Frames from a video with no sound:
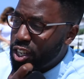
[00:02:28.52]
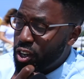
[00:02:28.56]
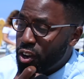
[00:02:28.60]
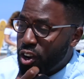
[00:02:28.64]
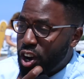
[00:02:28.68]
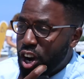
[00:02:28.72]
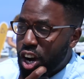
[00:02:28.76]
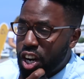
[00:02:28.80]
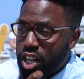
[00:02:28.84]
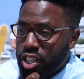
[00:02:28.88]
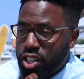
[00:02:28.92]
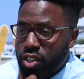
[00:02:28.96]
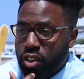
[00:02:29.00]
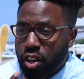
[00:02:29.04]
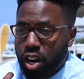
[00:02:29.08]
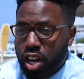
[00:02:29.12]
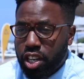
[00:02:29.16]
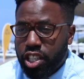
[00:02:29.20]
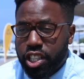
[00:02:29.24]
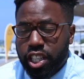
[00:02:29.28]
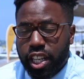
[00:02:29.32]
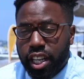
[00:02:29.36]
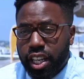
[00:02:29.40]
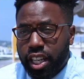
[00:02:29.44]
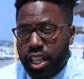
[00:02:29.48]
you know, so
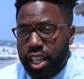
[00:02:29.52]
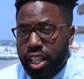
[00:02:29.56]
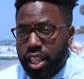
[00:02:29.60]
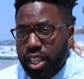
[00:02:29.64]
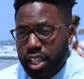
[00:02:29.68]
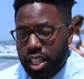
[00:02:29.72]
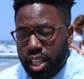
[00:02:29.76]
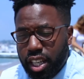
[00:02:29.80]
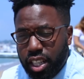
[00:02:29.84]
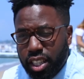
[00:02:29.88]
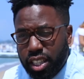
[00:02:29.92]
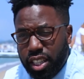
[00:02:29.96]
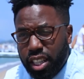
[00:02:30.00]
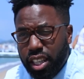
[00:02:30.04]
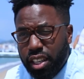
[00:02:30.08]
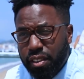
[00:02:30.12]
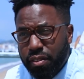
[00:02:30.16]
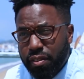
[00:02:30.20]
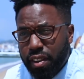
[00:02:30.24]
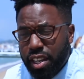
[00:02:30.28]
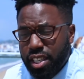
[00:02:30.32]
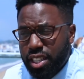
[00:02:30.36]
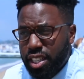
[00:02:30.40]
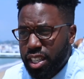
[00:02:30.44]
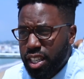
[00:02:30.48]
R/GA uh, did
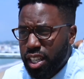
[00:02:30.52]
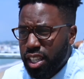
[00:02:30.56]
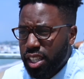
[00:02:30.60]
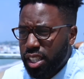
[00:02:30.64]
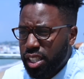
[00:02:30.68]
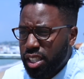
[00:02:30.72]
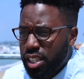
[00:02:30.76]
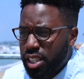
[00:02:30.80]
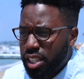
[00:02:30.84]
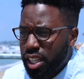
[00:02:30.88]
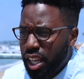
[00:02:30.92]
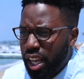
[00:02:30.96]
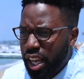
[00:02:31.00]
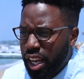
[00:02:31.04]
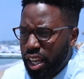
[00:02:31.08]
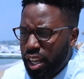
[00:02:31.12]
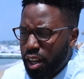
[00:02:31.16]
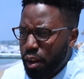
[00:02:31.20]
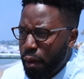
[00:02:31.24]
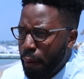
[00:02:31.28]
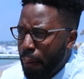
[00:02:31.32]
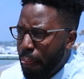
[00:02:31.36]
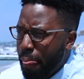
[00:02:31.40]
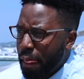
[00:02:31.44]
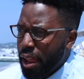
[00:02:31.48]
invest in us, and
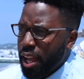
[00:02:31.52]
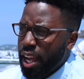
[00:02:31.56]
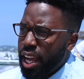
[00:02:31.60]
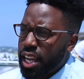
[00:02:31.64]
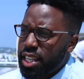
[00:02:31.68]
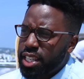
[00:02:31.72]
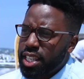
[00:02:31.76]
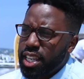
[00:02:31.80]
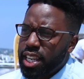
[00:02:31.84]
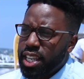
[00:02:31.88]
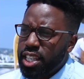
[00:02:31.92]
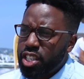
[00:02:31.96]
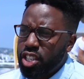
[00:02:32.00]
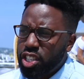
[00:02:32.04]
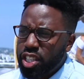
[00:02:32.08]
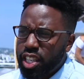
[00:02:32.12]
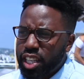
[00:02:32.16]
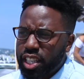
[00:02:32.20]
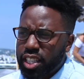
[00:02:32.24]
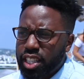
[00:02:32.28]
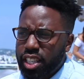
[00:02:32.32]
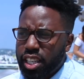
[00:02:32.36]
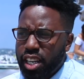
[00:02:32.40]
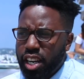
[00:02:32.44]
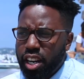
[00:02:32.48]
it's an
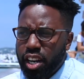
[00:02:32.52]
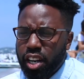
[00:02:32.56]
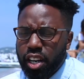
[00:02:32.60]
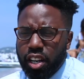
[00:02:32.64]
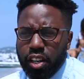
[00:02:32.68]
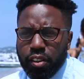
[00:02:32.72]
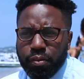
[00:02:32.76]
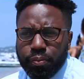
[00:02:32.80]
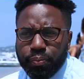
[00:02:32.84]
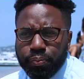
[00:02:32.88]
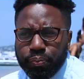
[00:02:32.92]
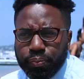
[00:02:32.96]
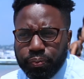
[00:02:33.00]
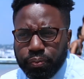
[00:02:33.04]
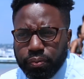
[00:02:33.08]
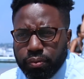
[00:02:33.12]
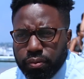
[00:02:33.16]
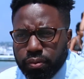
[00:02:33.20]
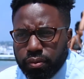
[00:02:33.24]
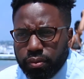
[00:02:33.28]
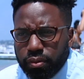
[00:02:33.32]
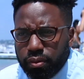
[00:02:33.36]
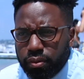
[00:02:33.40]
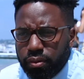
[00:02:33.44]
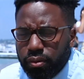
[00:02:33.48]
interesting scenario
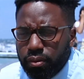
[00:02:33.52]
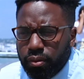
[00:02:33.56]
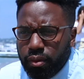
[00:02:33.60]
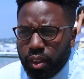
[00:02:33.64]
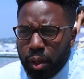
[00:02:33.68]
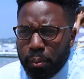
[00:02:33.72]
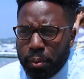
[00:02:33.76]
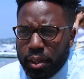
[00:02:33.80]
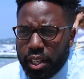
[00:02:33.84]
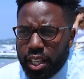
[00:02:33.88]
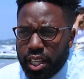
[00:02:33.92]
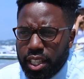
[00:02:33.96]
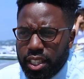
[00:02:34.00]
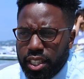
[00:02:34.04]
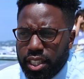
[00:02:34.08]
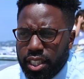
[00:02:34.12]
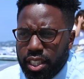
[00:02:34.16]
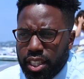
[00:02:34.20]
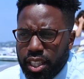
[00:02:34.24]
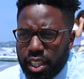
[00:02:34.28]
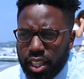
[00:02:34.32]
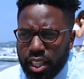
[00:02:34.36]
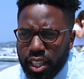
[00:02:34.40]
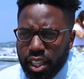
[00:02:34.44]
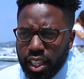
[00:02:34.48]

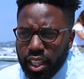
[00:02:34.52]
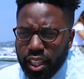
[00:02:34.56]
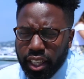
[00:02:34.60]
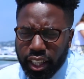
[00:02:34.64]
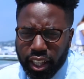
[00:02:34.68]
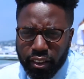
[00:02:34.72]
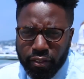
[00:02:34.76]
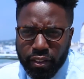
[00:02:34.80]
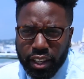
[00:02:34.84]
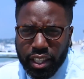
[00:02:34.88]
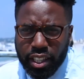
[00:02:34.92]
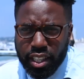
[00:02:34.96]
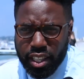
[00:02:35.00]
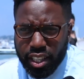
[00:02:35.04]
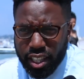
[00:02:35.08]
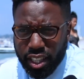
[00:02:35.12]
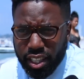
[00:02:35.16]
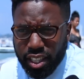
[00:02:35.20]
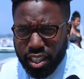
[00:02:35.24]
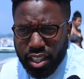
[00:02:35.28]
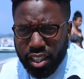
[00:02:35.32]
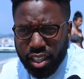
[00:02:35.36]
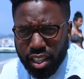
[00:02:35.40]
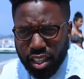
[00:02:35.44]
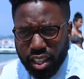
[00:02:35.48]
because they invested in
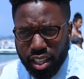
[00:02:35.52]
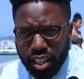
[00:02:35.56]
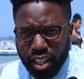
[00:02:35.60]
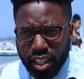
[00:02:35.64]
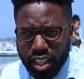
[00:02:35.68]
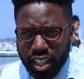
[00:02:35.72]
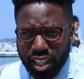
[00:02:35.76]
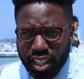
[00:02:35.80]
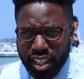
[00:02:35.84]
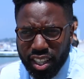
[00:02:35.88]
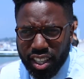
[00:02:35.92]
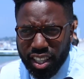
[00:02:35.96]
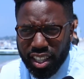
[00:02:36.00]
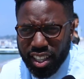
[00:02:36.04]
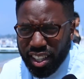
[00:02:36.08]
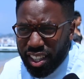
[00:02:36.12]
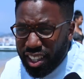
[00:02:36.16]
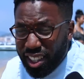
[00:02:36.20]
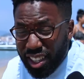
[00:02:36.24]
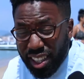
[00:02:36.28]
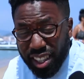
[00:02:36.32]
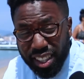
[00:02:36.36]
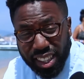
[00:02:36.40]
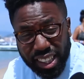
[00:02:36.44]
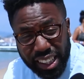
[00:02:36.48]
us in in,
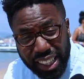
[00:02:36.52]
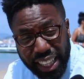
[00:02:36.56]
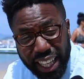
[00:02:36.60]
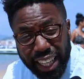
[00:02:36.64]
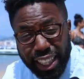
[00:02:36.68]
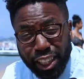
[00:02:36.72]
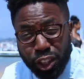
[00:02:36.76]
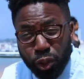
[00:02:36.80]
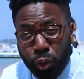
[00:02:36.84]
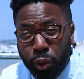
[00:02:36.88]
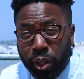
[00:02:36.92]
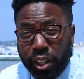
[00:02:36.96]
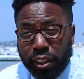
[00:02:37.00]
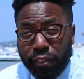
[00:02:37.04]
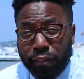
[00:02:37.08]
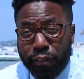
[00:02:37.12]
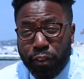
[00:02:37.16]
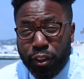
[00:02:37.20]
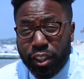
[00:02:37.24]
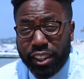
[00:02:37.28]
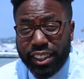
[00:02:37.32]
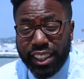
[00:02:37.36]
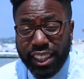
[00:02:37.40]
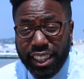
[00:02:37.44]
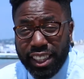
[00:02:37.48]
in, in late
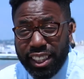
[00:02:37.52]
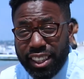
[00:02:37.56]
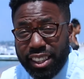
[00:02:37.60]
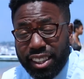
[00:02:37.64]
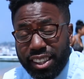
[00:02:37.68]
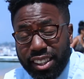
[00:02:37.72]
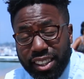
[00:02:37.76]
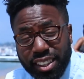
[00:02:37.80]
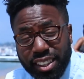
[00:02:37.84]
2014,